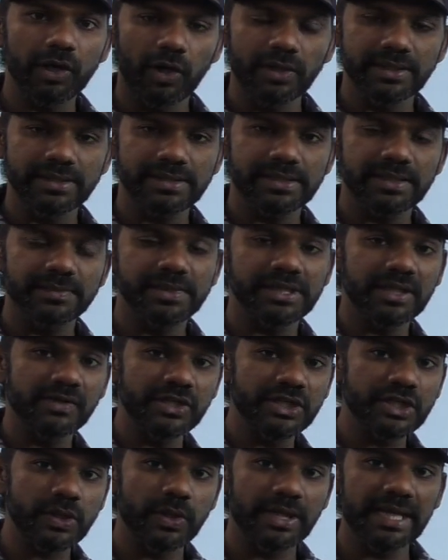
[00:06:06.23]
concepts that
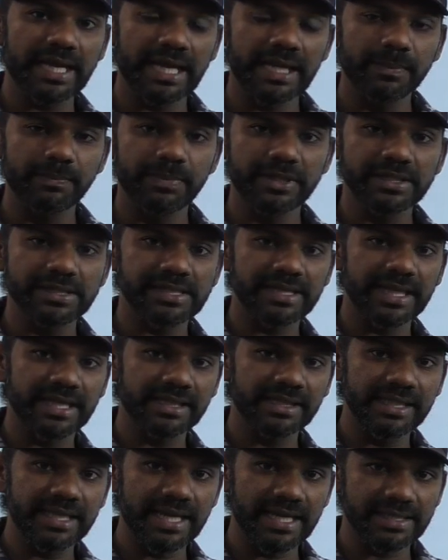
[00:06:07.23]
will surely help us
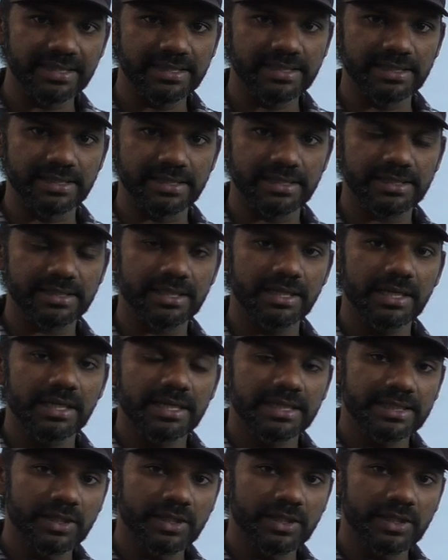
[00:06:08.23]
get the answers,